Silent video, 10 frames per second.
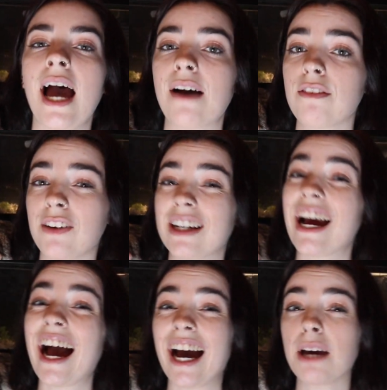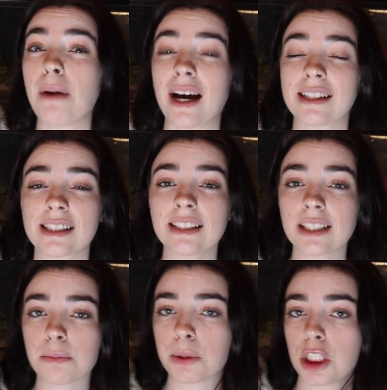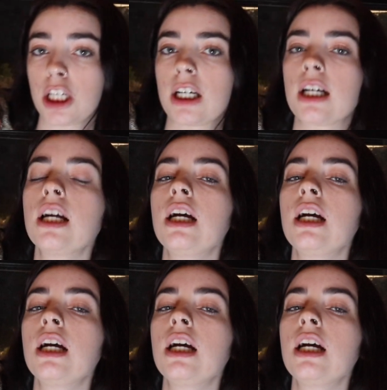have a very high basking temperature.